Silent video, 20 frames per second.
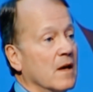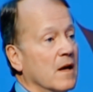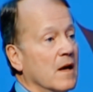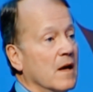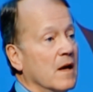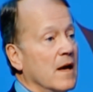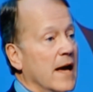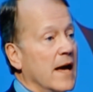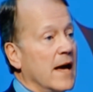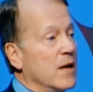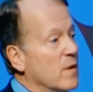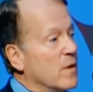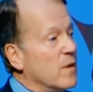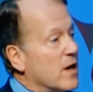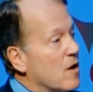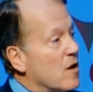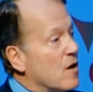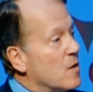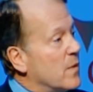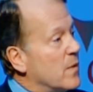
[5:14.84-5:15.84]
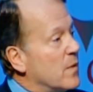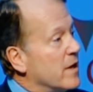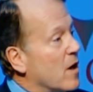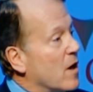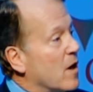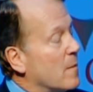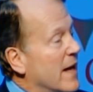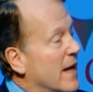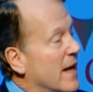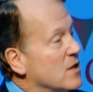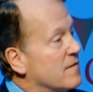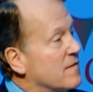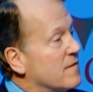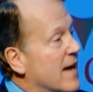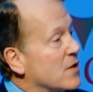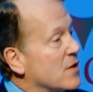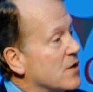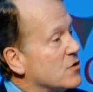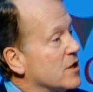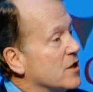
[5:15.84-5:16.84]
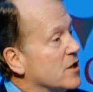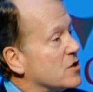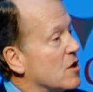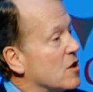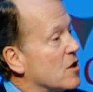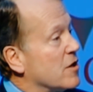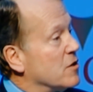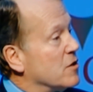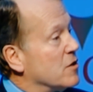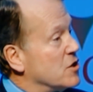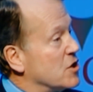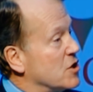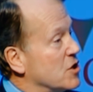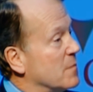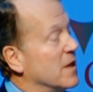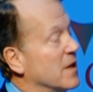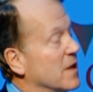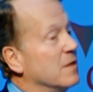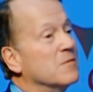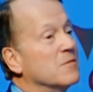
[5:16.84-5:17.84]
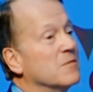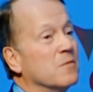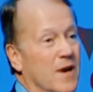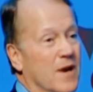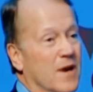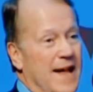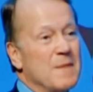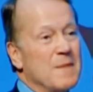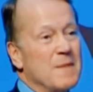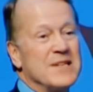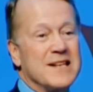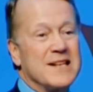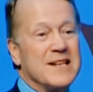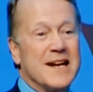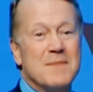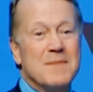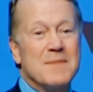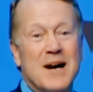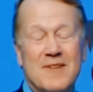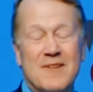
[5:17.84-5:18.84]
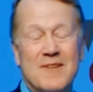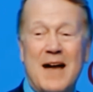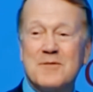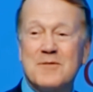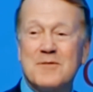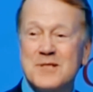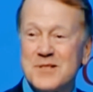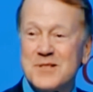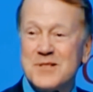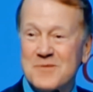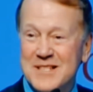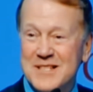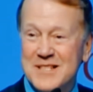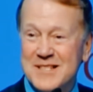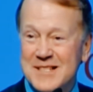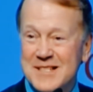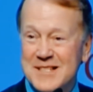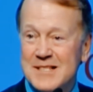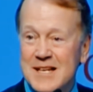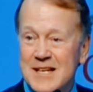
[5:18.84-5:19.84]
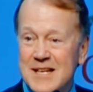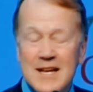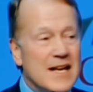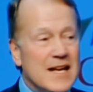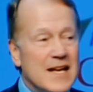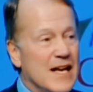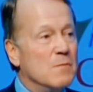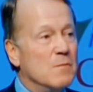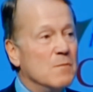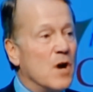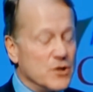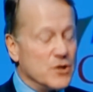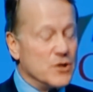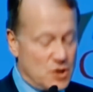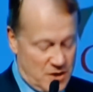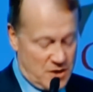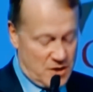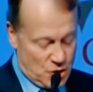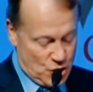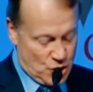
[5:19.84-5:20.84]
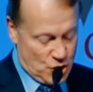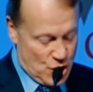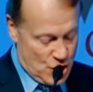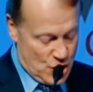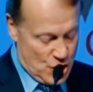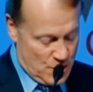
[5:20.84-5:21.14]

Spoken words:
And we are opening our manufacturing, started in shipping, what I'm excited about, routers and switches, in March of this year.